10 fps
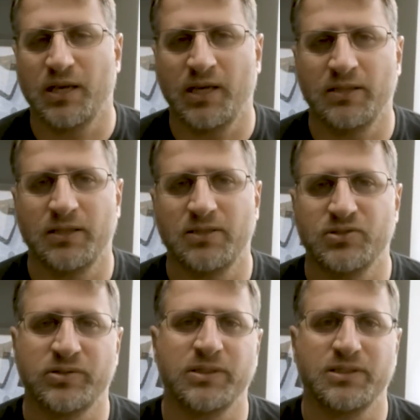and the
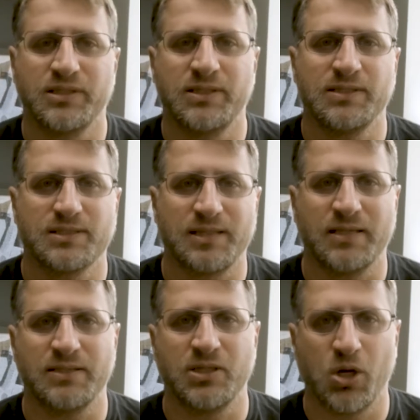student is
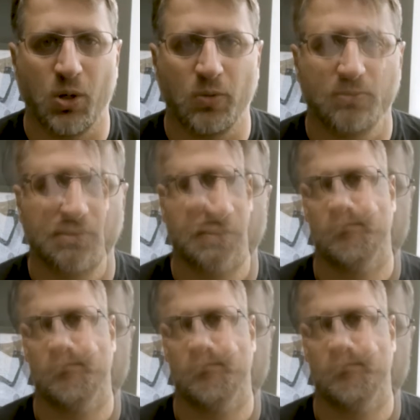getting cold.